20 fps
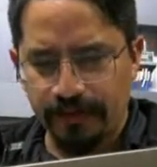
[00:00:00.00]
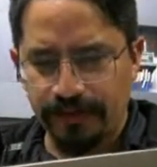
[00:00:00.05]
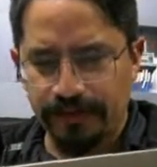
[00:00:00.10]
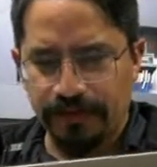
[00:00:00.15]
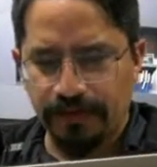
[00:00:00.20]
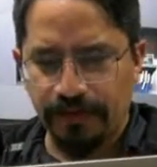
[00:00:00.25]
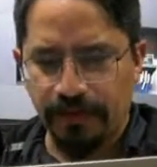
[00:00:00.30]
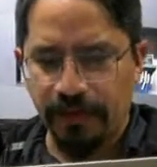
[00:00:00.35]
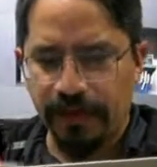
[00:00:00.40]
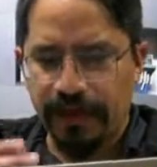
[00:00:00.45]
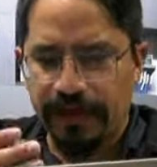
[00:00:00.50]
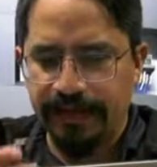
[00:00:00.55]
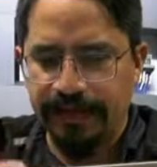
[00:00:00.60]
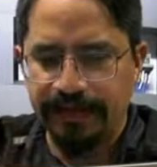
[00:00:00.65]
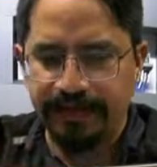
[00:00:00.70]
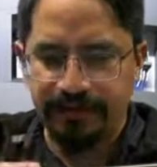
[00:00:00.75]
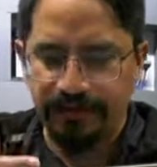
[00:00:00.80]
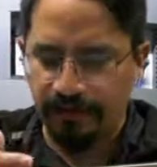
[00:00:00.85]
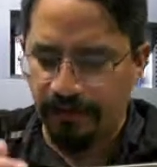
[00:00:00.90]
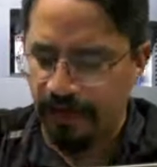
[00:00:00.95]
so I
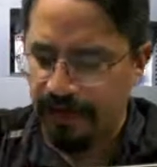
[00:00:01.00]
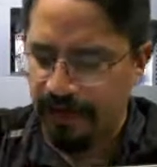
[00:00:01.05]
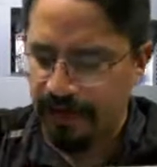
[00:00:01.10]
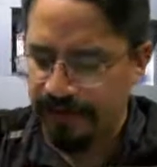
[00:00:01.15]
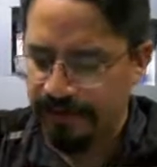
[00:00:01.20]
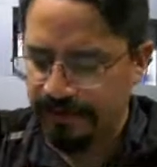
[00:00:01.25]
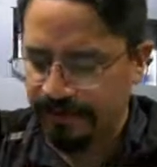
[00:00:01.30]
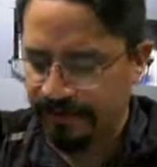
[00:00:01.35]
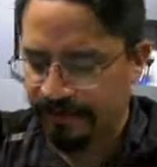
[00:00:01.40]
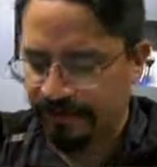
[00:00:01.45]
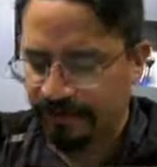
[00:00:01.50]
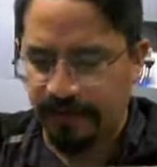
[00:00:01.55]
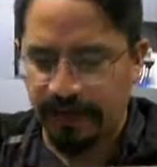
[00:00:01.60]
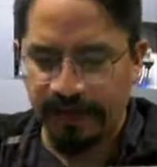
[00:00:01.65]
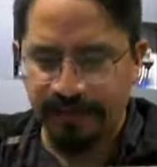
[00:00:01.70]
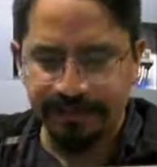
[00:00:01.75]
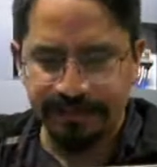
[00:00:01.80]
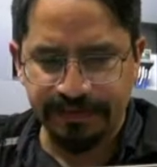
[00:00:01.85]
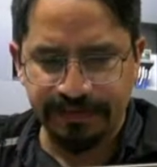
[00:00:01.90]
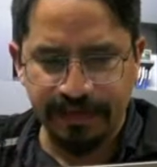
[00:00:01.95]

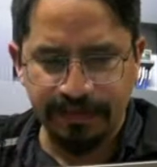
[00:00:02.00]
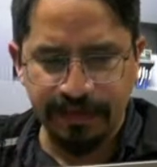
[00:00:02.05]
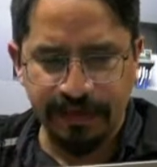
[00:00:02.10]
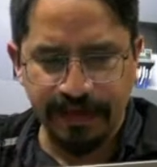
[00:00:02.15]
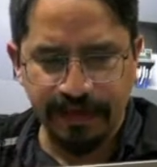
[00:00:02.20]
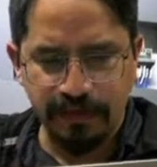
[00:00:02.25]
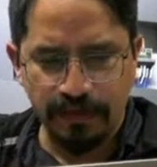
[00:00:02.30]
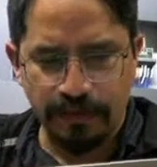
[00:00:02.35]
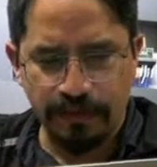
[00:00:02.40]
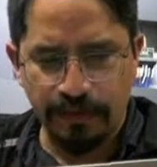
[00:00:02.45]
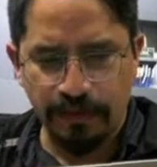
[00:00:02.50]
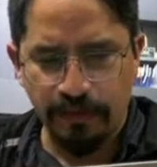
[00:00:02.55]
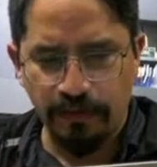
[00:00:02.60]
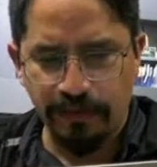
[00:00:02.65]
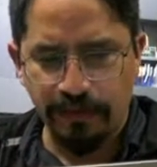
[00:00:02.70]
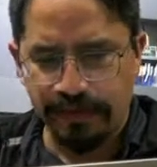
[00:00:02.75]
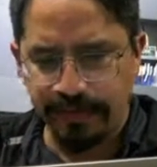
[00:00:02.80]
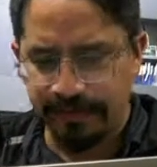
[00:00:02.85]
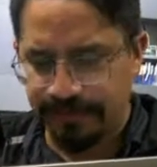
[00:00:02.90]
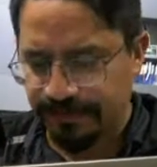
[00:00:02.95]
describe the main
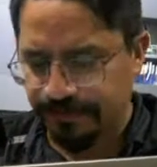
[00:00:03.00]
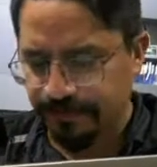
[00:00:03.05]
components.